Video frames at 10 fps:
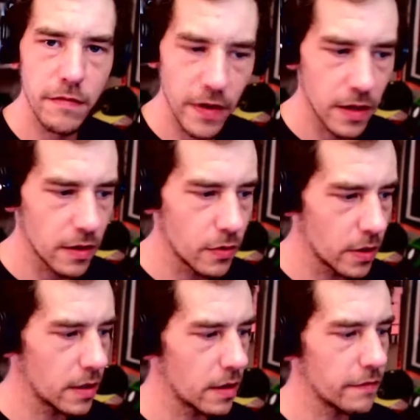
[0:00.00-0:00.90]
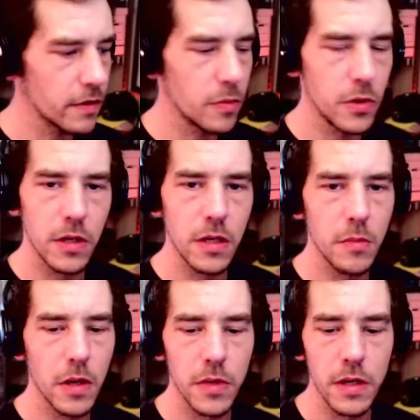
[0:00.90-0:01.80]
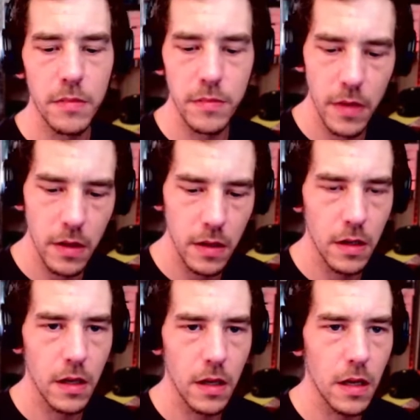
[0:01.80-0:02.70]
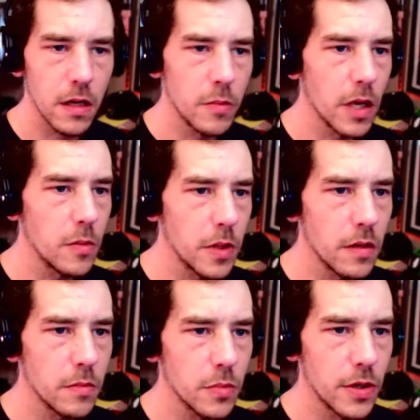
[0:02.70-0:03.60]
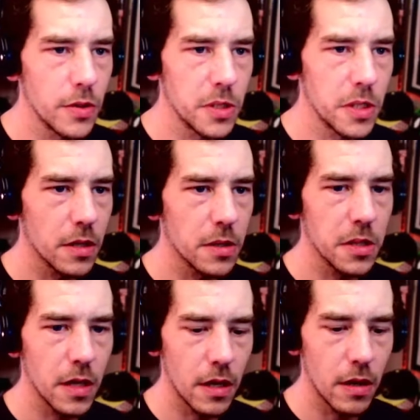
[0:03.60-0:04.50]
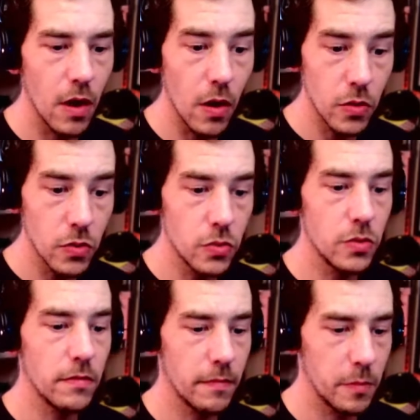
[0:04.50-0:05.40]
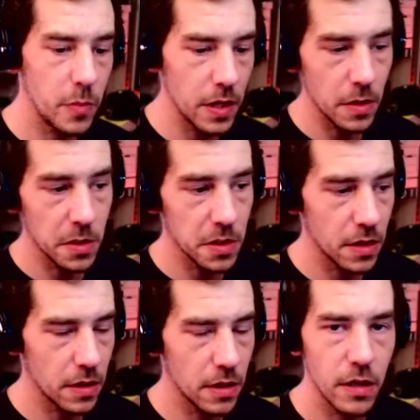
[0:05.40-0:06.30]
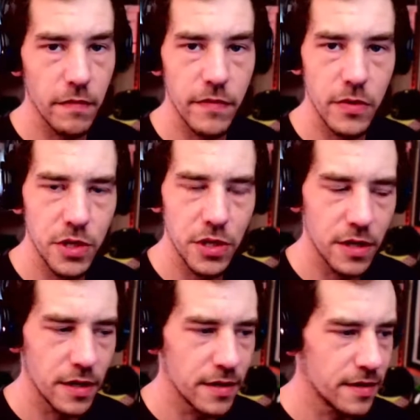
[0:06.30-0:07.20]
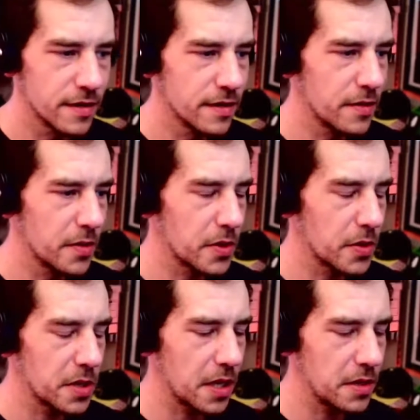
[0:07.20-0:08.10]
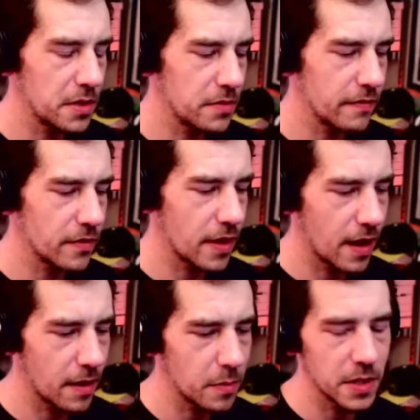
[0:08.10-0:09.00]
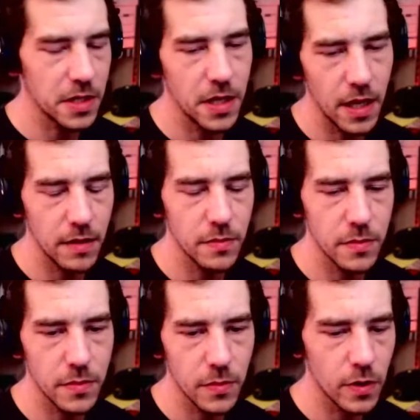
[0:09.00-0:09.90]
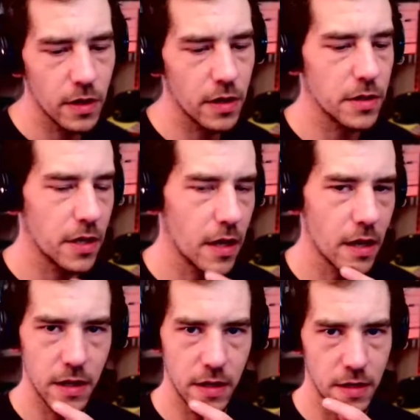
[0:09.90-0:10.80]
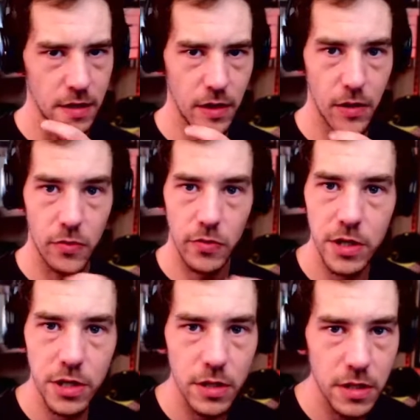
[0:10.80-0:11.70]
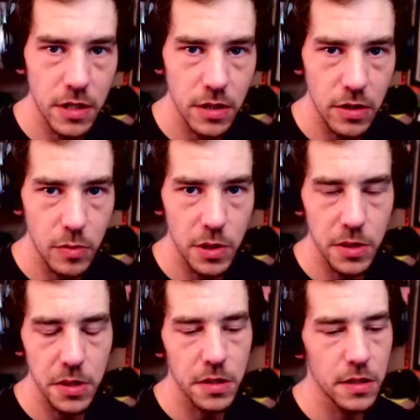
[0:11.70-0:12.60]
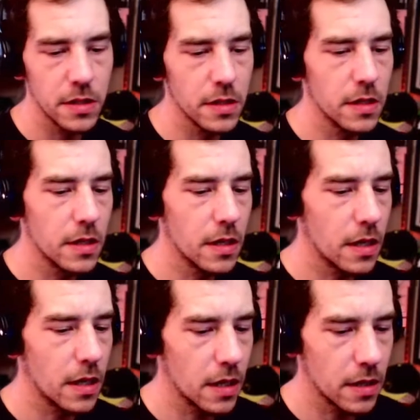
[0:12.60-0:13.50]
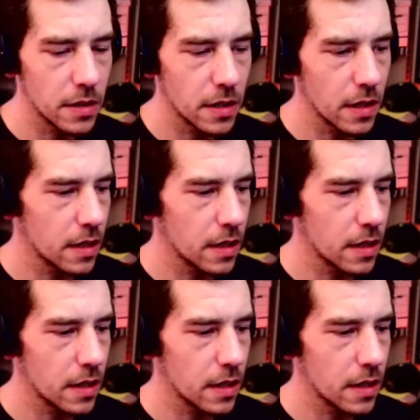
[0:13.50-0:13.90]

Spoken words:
fellow One Love community member. I might be producing us our own beats in the near future. Stay tuned for that. But today, we're talking original DTubers, and